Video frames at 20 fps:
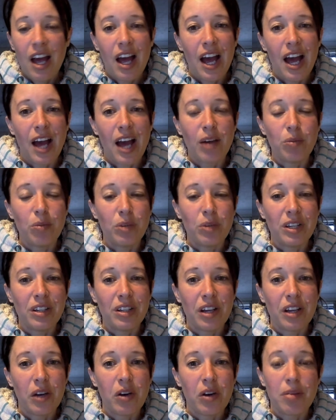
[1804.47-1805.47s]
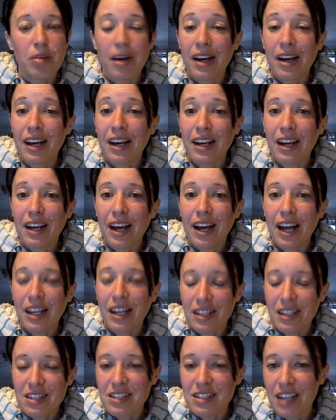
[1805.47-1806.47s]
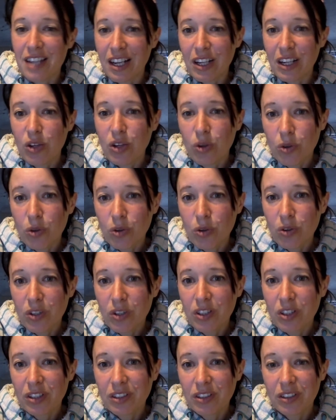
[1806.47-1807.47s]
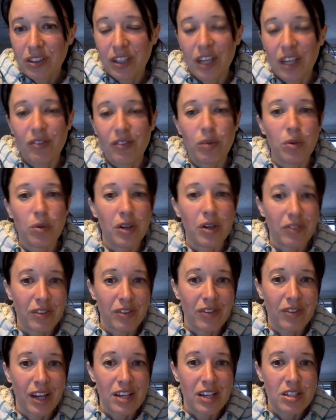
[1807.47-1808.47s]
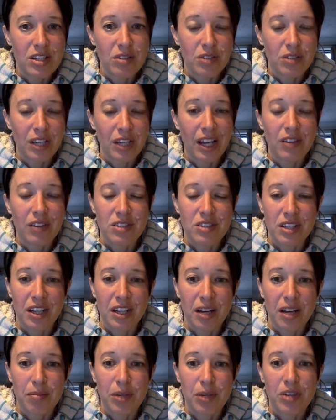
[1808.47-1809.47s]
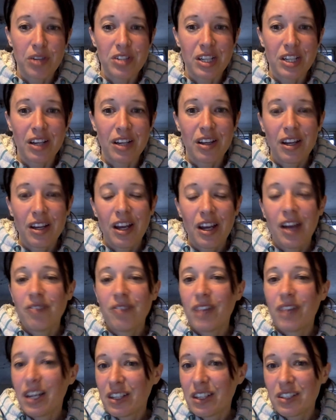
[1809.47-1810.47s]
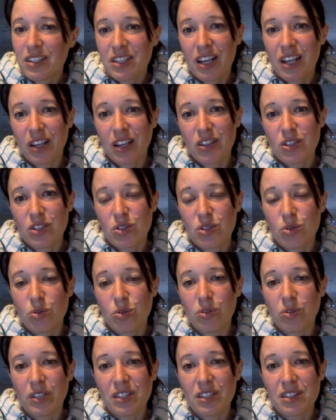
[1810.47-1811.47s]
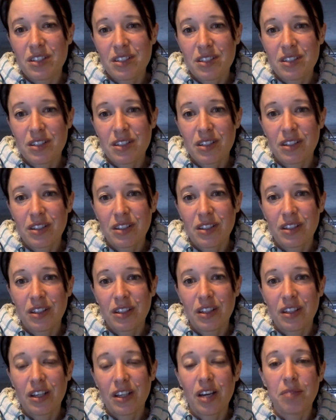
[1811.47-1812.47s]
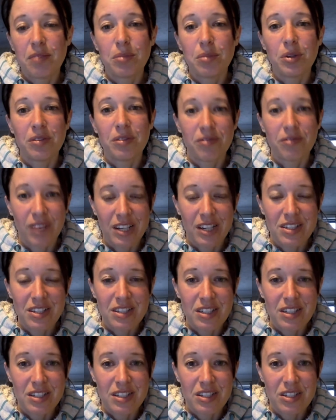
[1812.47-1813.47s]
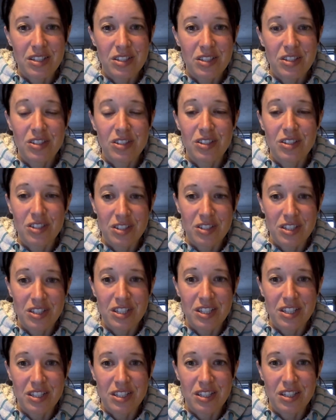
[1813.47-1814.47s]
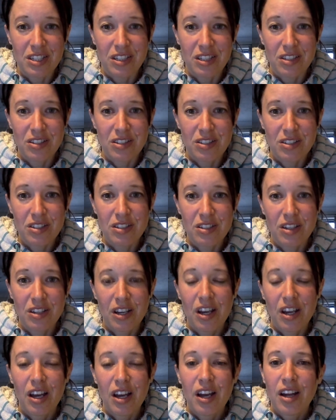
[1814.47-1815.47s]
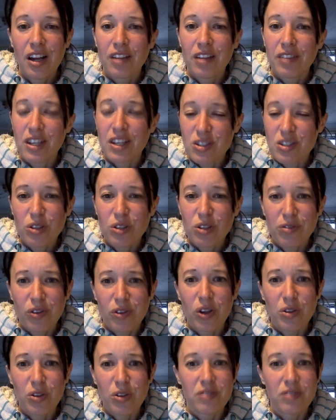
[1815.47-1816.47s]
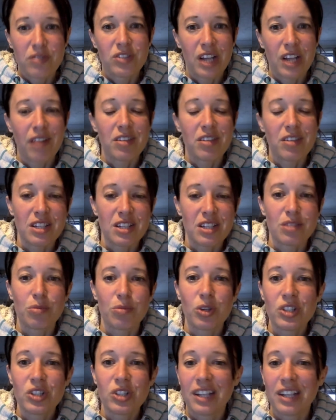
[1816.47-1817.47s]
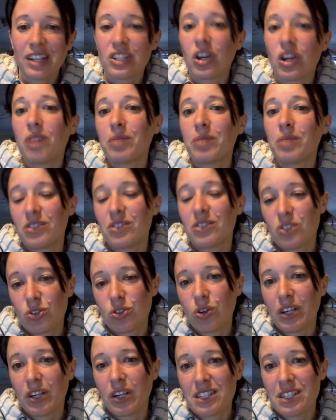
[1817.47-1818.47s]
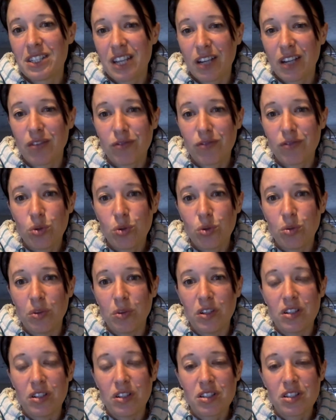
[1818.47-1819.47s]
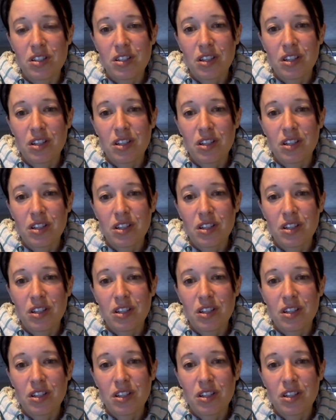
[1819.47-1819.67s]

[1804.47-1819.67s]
and we know about Alex and Ellie Hawke and the work that they're doing out in Cambodia. They can tell us stories and put faces to statistics. That's true for a lot of charities, and one challenge I'm going to try and take forward,